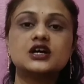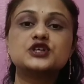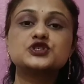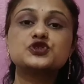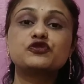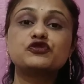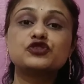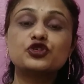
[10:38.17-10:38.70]

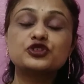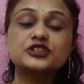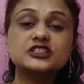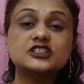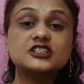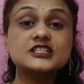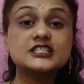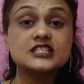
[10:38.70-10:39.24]
So
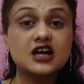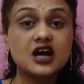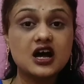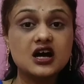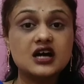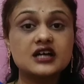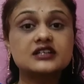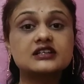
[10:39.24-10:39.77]
floaters
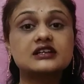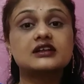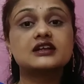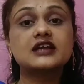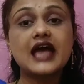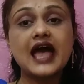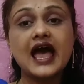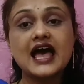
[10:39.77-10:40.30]
are
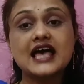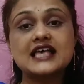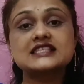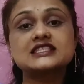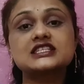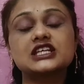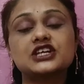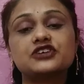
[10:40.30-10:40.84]

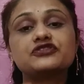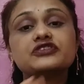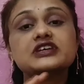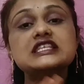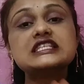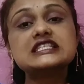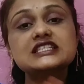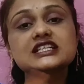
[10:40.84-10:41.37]
as if
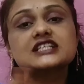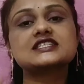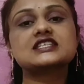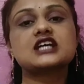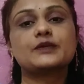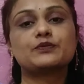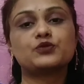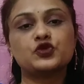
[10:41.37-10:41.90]
insects
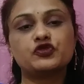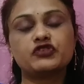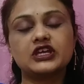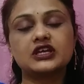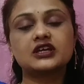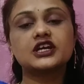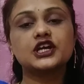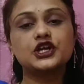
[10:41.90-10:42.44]
are
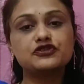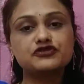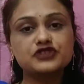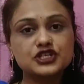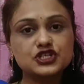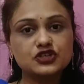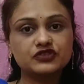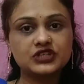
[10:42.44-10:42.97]
moving in
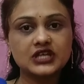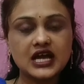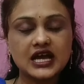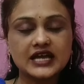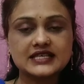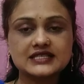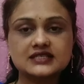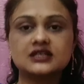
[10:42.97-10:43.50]
front of the
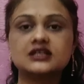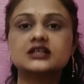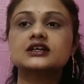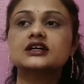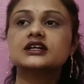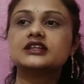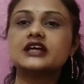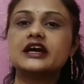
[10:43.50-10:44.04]
eyes.
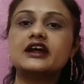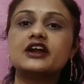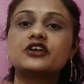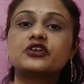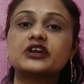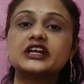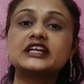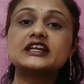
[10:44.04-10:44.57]
There are
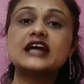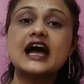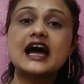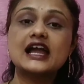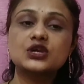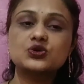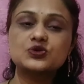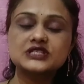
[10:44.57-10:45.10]
green
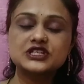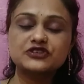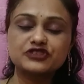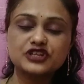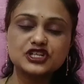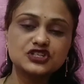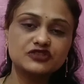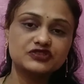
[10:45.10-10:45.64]
halos in
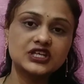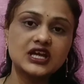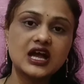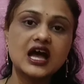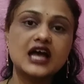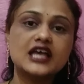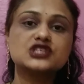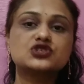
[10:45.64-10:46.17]
front of the
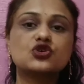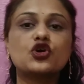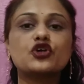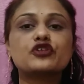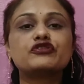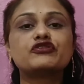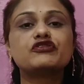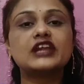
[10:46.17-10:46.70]
eyes
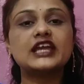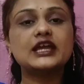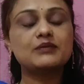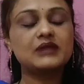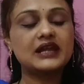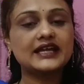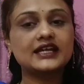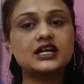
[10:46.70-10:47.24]
or
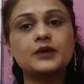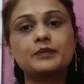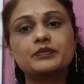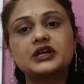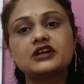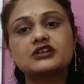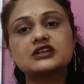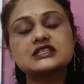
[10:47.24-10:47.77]
flame-like
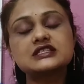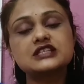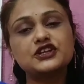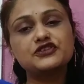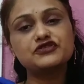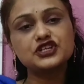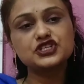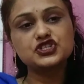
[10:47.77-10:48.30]
appearance
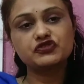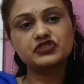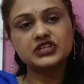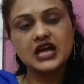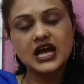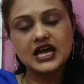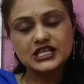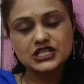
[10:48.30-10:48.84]
in front of
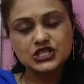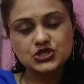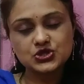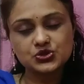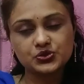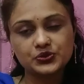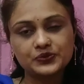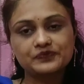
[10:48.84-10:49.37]
the eyes
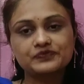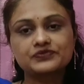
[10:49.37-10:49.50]
too.